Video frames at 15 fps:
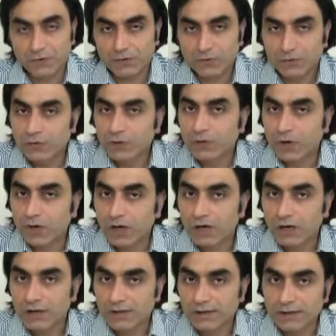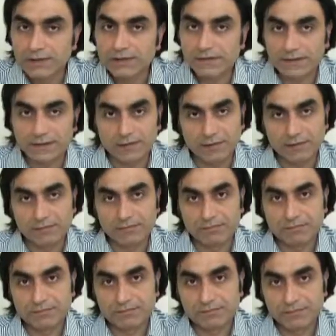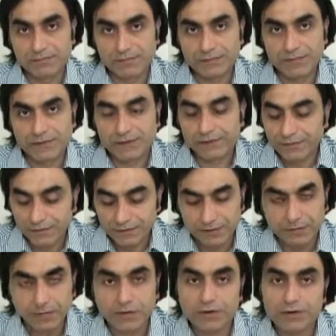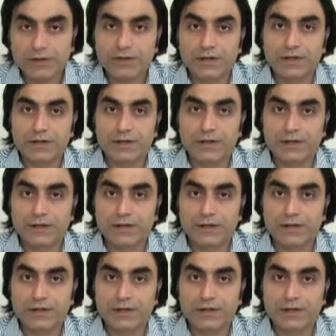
You are eating them. Every morning,